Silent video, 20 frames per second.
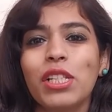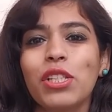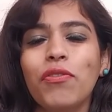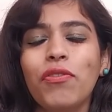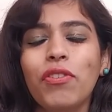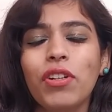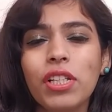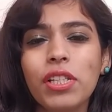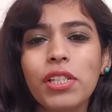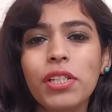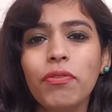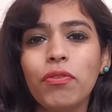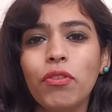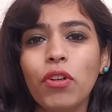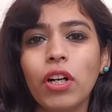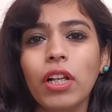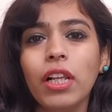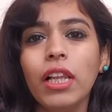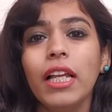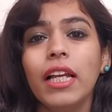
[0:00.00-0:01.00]
So first of
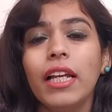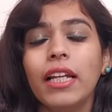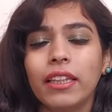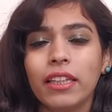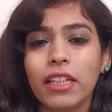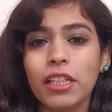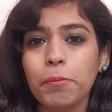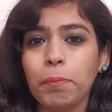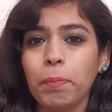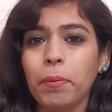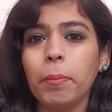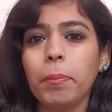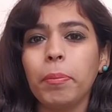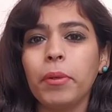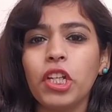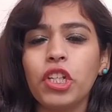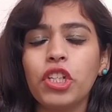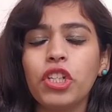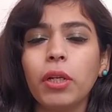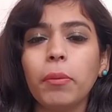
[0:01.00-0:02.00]
all, this
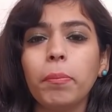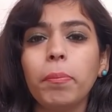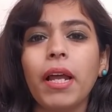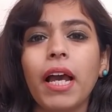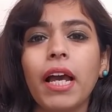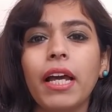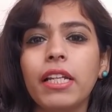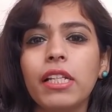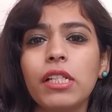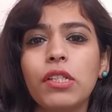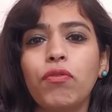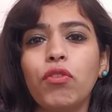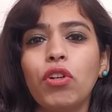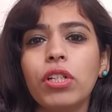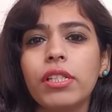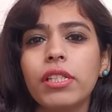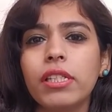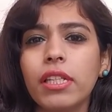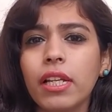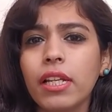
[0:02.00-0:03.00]
preparation plan is for
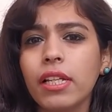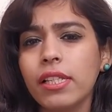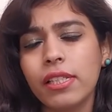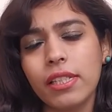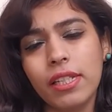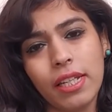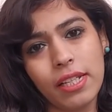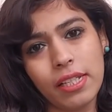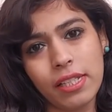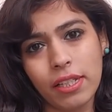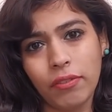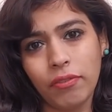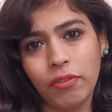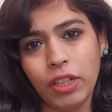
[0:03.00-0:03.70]
6 days a